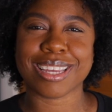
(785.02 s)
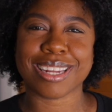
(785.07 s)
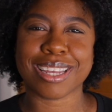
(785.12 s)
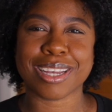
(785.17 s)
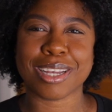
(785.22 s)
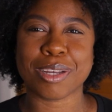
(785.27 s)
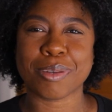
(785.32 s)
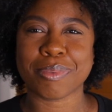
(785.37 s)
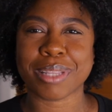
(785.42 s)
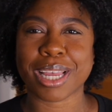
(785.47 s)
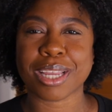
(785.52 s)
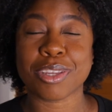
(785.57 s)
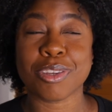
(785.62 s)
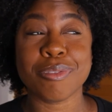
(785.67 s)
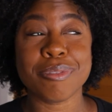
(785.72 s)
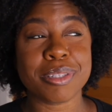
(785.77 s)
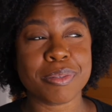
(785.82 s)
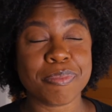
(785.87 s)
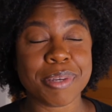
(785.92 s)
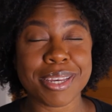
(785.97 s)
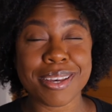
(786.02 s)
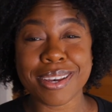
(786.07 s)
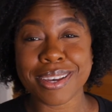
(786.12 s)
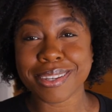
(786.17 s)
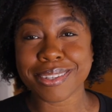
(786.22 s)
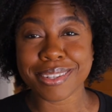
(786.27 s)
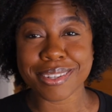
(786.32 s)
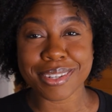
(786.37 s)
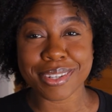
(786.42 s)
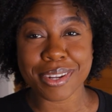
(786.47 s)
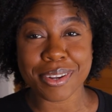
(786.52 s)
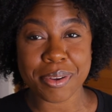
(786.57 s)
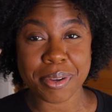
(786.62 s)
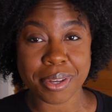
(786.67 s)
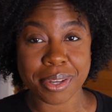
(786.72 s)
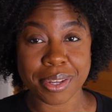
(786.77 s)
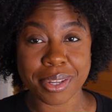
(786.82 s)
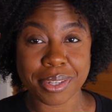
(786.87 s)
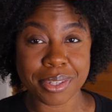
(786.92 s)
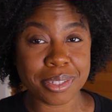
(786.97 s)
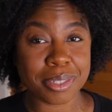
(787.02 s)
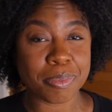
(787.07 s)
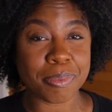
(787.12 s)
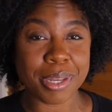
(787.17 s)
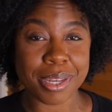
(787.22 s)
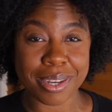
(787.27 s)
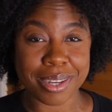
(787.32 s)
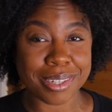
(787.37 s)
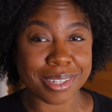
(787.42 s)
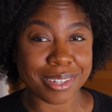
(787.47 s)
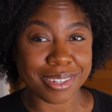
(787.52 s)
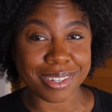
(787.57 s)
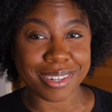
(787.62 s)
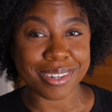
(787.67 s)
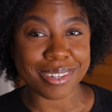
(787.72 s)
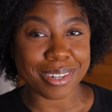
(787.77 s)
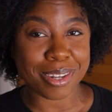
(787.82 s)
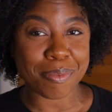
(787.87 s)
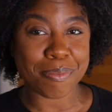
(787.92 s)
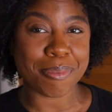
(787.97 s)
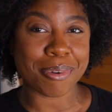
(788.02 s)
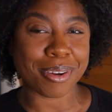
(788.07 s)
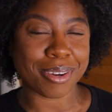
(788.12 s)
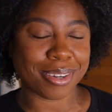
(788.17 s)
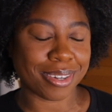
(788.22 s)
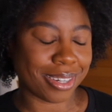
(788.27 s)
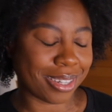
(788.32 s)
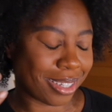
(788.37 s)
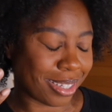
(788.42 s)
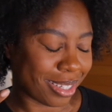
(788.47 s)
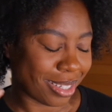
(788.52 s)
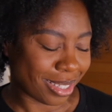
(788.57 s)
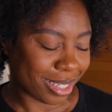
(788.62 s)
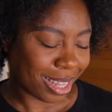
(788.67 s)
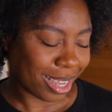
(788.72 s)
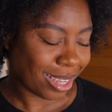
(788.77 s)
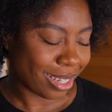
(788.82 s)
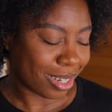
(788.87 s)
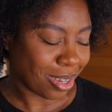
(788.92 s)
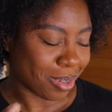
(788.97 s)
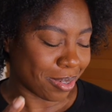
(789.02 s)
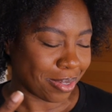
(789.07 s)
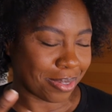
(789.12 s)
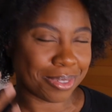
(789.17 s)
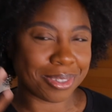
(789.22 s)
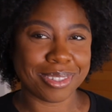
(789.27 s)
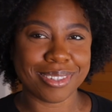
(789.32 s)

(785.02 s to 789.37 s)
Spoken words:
it up. Like, you spent under your number. Like, don't